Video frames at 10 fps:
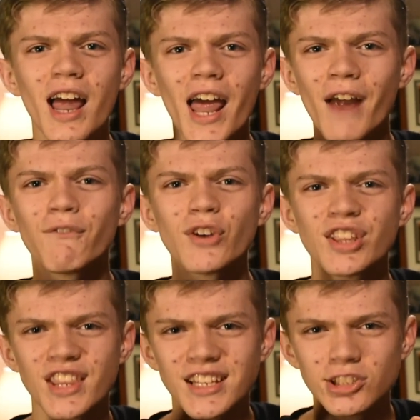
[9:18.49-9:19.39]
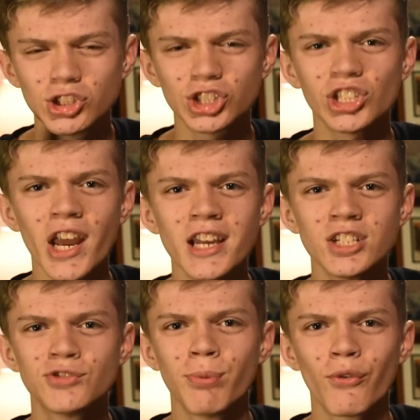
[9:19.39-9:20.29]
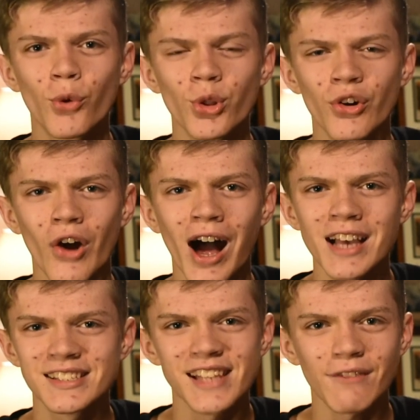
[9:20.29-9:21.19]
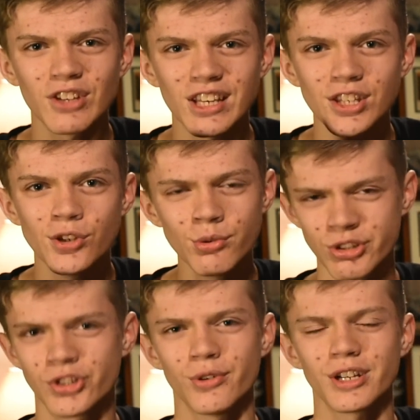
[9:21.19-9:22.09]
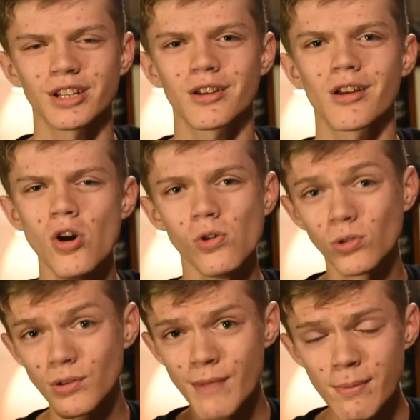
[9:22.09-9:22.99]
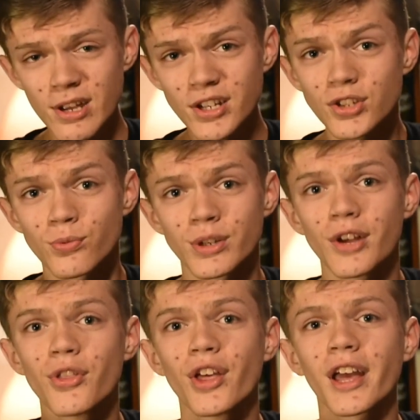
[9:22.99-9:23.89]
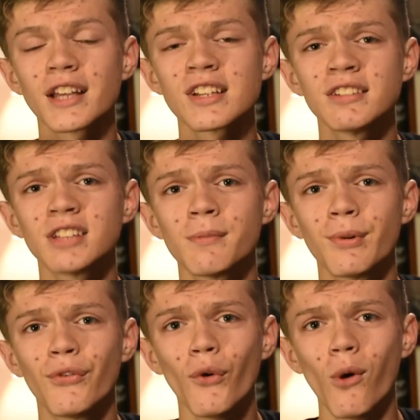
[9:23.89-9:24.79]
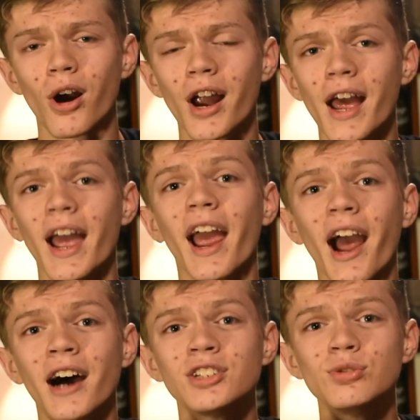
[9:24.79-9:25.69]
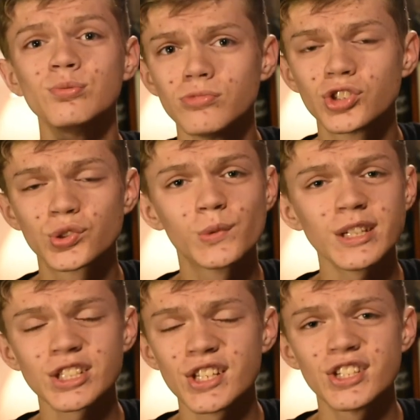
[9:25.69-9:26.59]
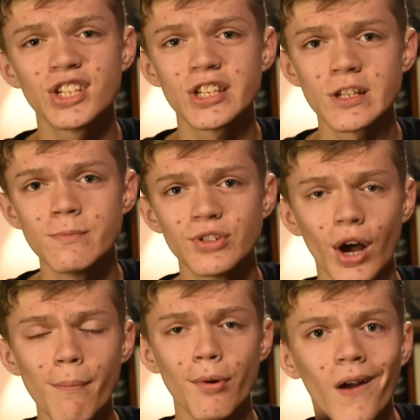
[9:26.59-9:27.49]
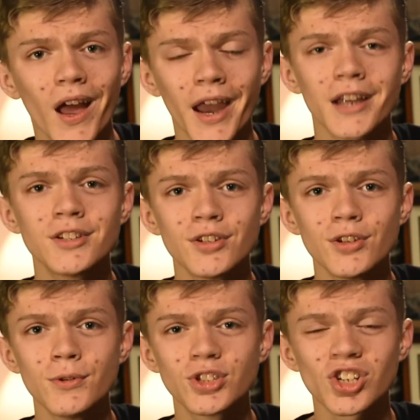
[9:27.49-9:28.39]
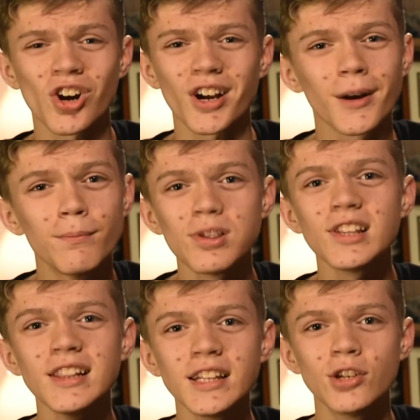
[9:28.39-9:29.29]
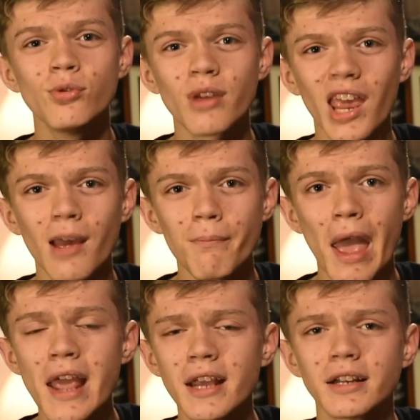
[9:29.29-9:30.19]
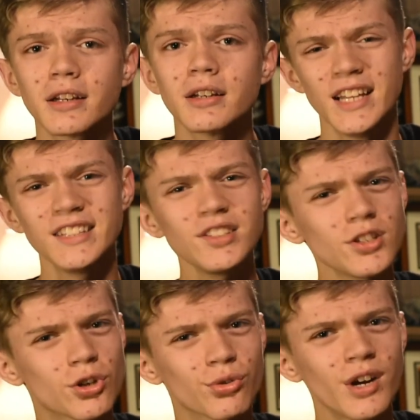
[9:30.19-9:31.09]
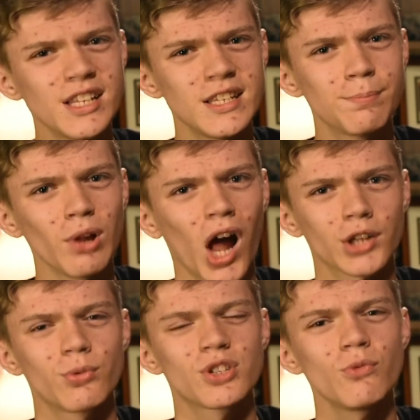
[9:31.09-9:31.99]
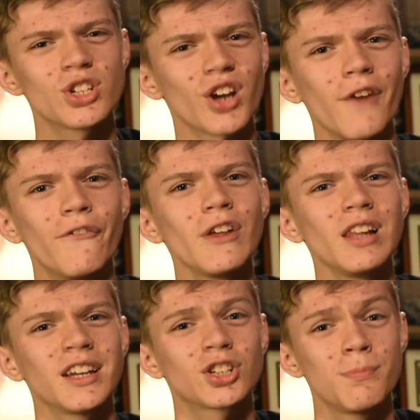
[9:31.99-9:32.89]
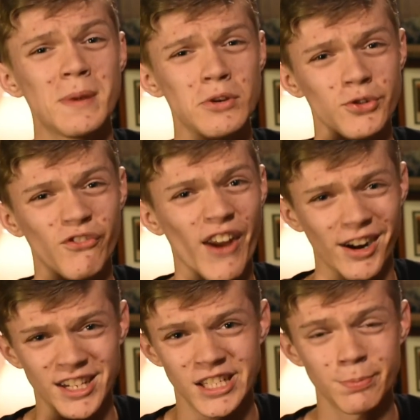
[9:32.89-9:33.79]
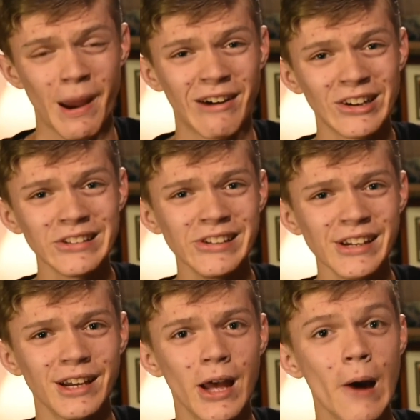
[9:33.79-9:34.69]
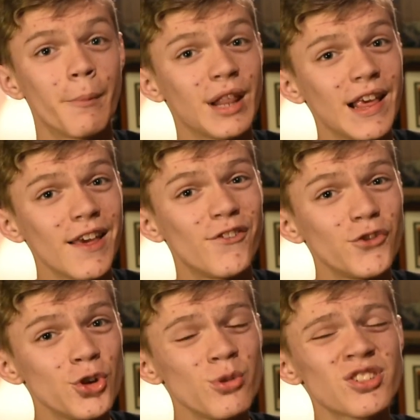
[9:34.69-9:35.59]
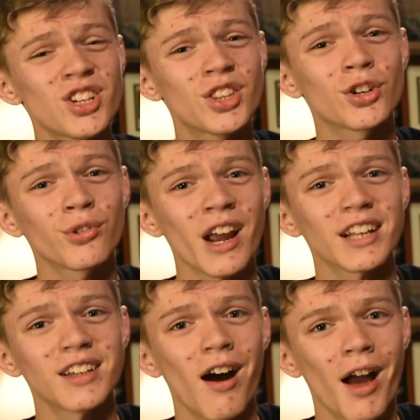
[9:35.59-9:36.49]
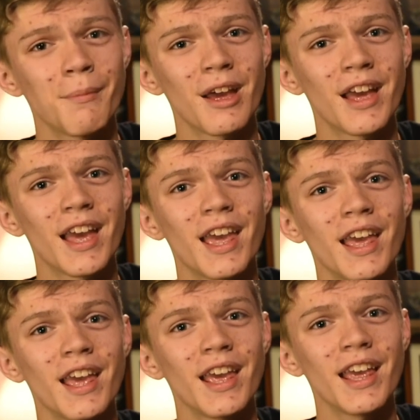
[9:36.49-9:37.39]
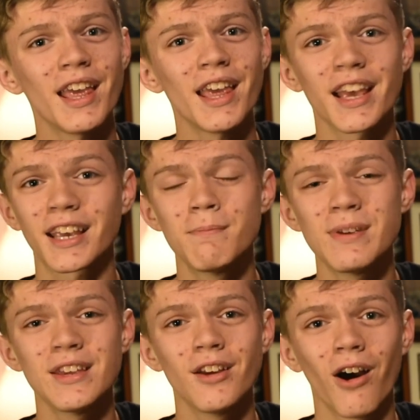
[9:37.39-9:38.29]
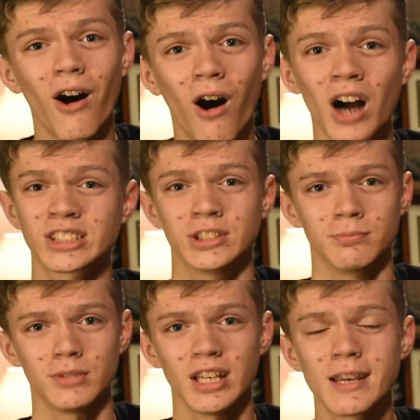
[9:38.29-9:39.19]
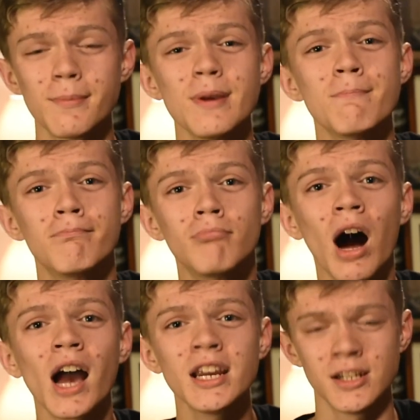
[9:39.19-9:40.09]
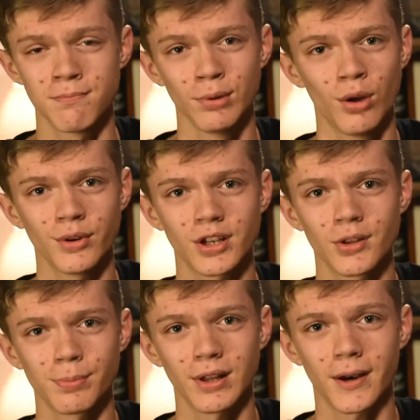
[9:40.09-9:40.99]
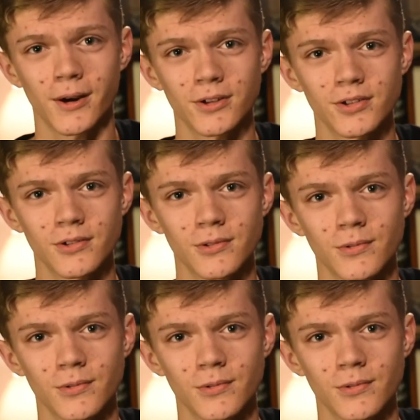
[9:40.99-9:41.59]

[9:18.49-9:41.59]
Everything changed before their eyes and they have to get used to it. Or maybe it is a real thing, as I said before, and you switch the systems up and you start a completely new campaign. This is a crazy plot twist, which I feel like should be used very sparingly, but if used at the correct time, it can be awesome. It can be mind-blowing to the players.